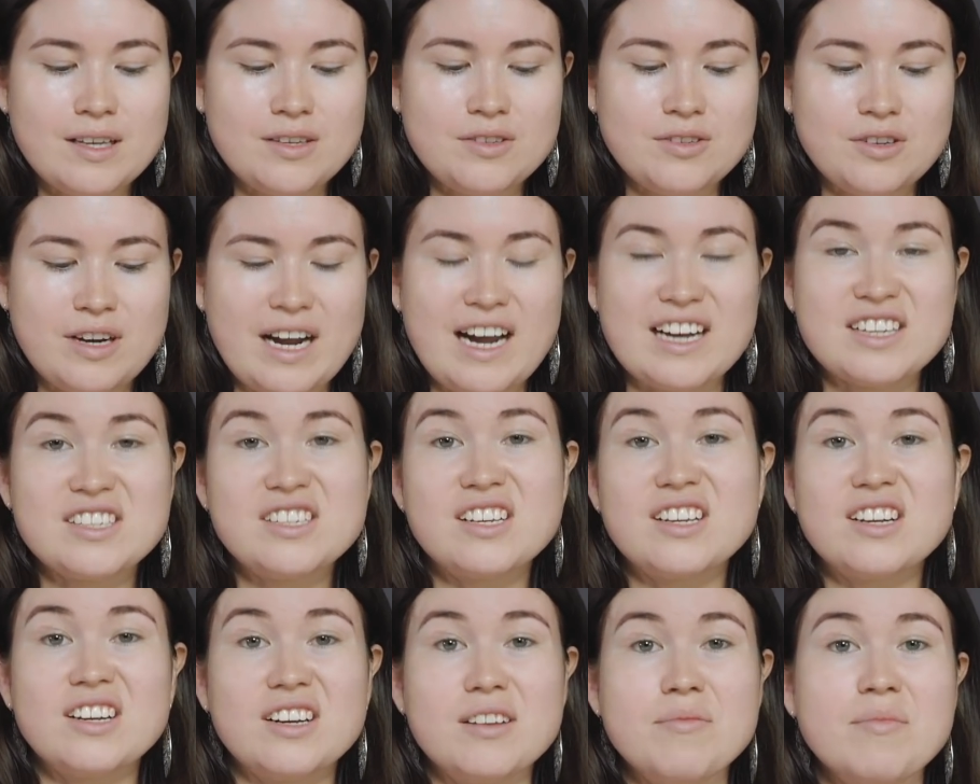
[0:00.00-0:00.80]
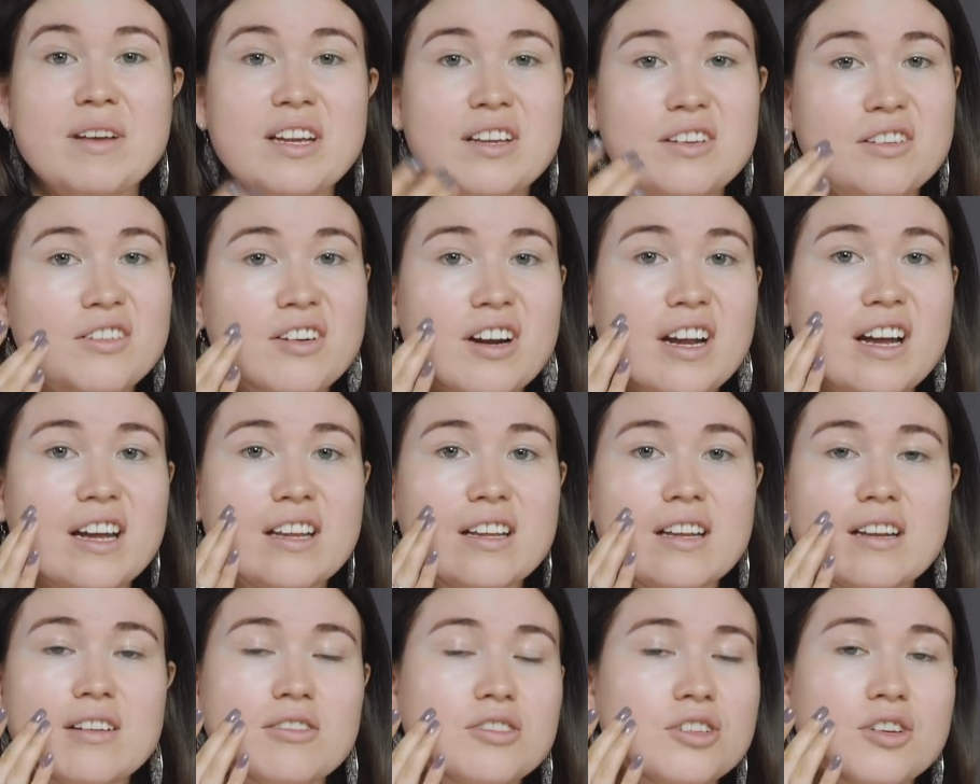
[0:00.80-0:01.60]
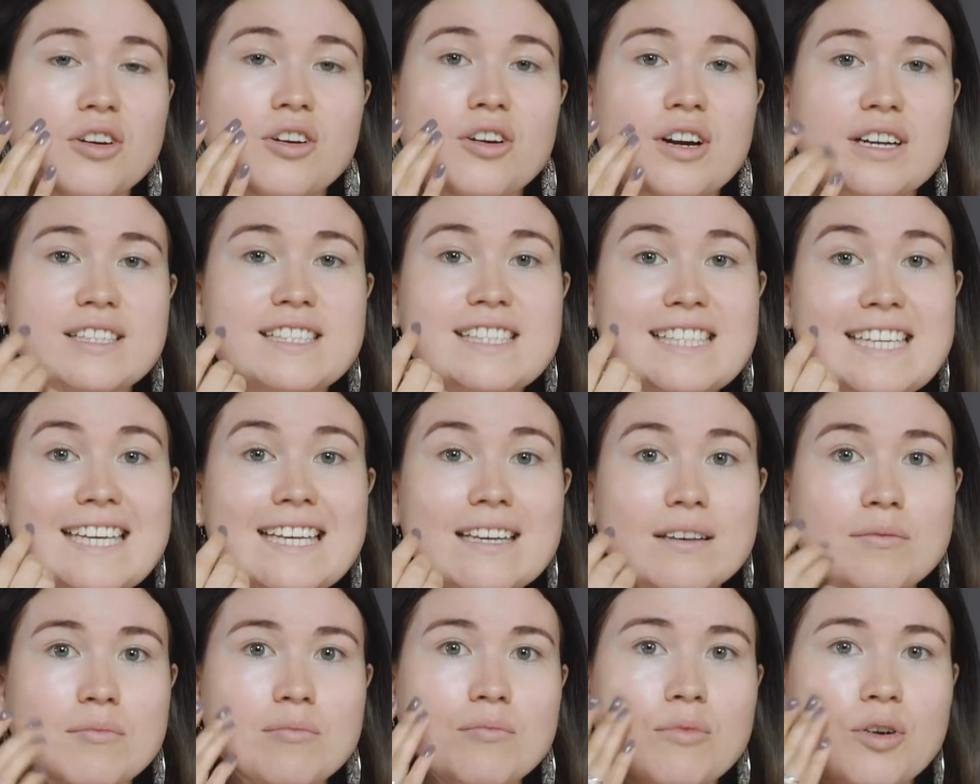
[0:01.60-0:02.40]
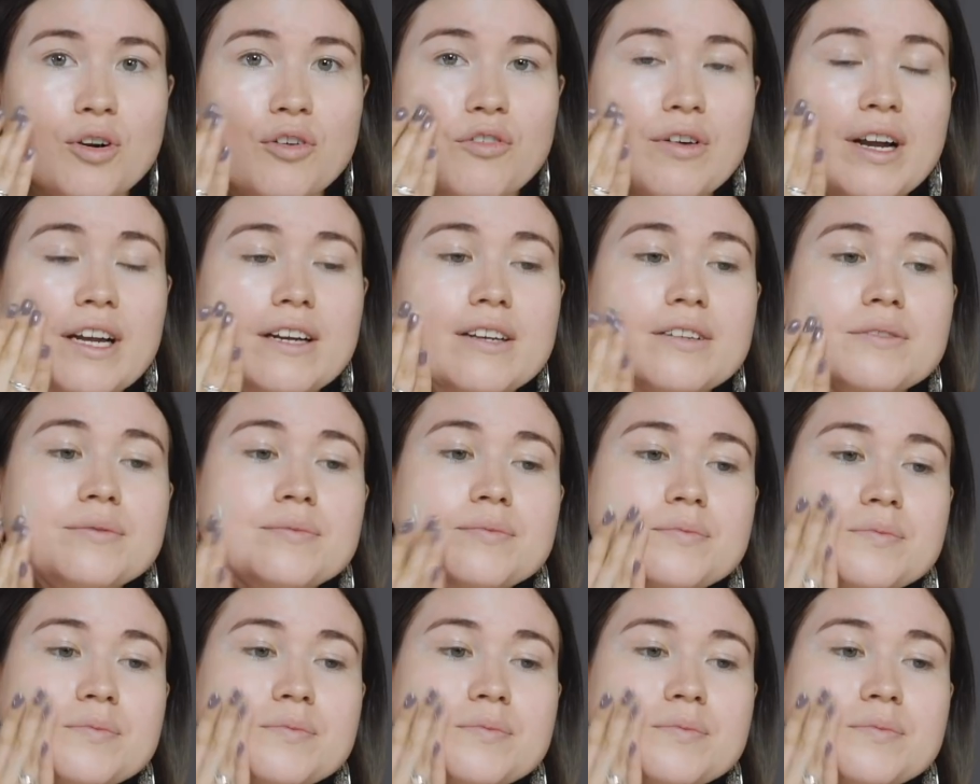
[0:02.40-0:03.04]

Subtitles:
you're actually gonna make your skin more red.